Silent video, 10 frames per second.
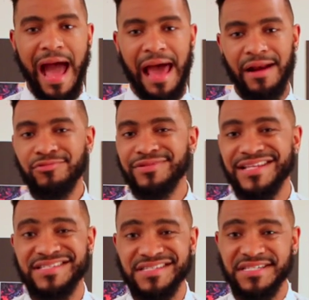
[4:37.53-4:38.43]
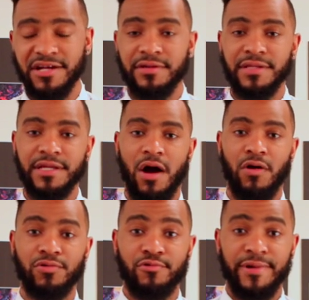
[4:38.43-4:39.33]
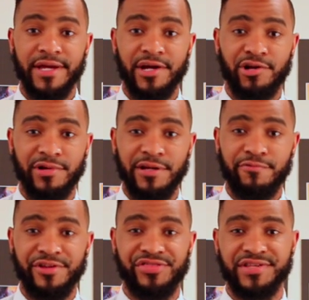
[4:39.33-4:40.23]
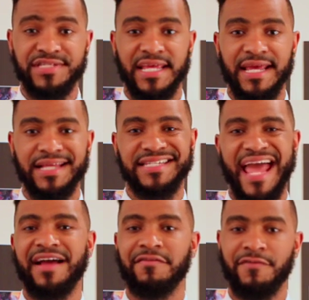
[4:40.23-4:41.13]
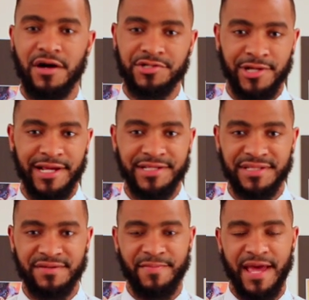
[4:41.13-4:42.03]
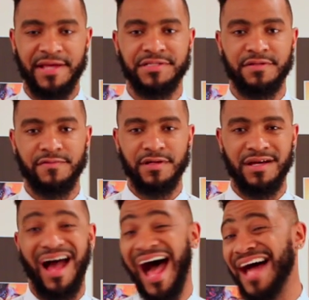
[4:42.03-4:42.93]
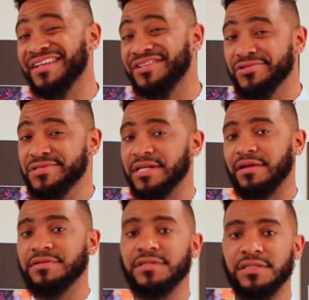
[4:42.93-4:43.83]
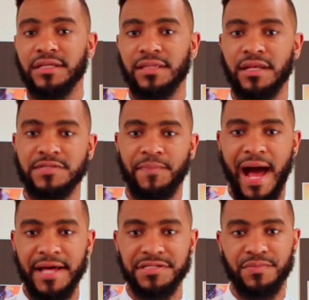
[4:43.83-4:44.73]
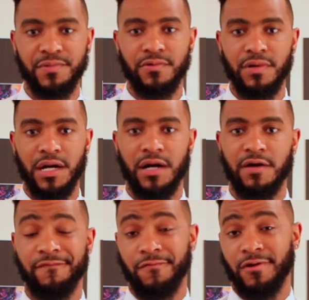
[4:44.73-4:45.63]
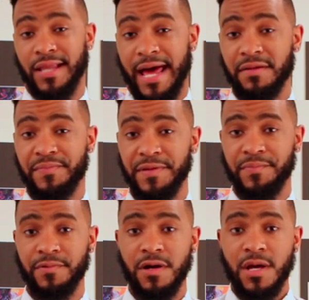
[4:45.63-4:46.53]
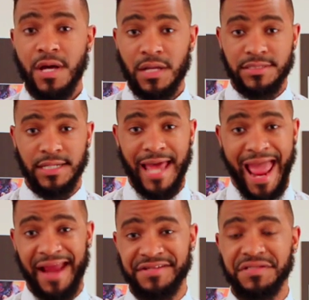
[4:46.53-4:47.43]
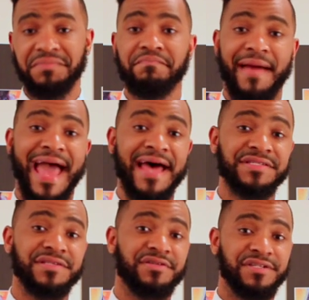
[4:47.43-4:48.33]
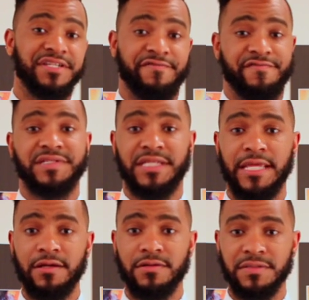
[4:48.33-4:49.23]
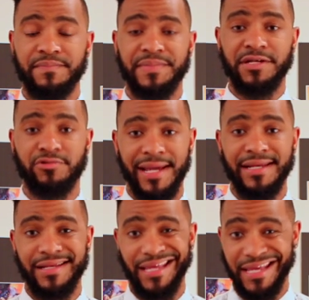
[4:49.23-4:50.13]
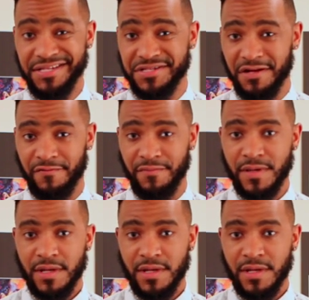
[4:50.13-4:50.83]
I don't necessarily all the way agree with the saying jack of all trades and the master of none. I do seriously think that it's possible for a lot of people to actually master different skills and be great at each of them.